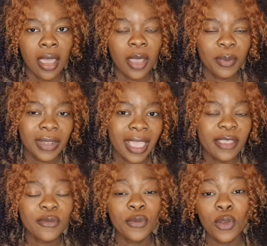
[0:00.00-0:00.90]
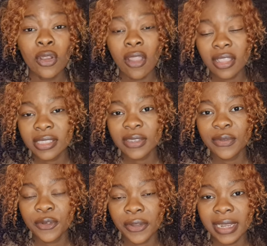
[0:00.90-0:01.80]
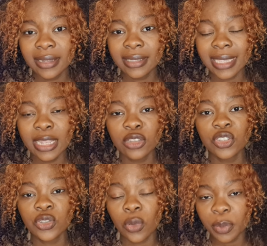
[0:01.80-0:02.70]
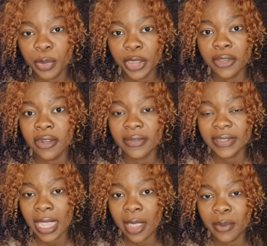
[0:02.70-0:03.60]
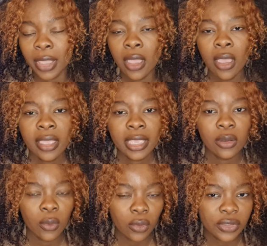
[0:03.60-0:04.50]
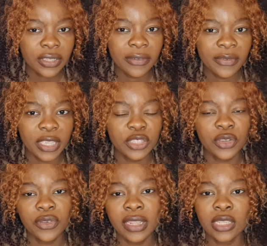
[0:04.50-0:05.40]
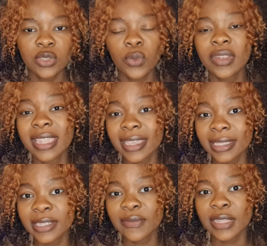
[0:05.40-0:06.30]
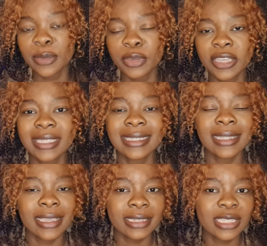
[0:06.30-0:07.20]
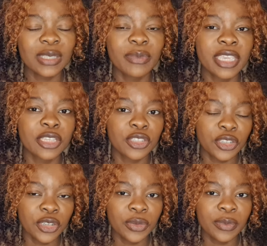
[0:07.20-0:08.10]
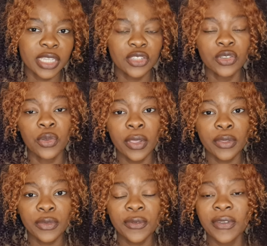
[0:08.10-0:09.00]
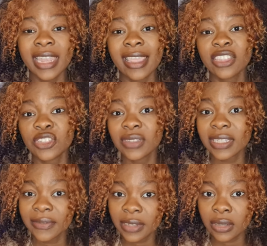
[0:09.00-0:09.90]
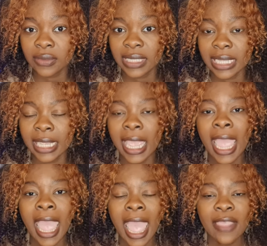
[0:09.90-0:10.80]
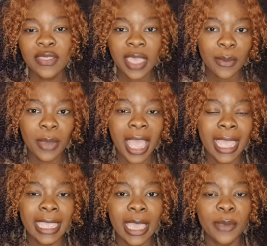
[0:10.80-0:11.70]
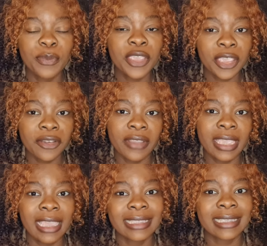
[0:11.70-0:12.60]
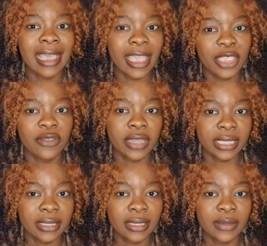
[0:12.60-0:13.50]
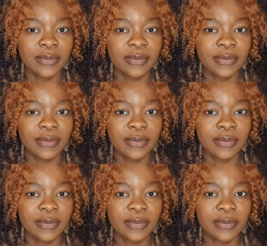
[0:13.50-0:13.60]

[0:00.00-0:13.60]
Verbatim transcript: Applying for lots of credit in a short period of time can also affect your credit score negatively because lenders may assume that you're going through financial difficulty, thereby appearing as a higher risk.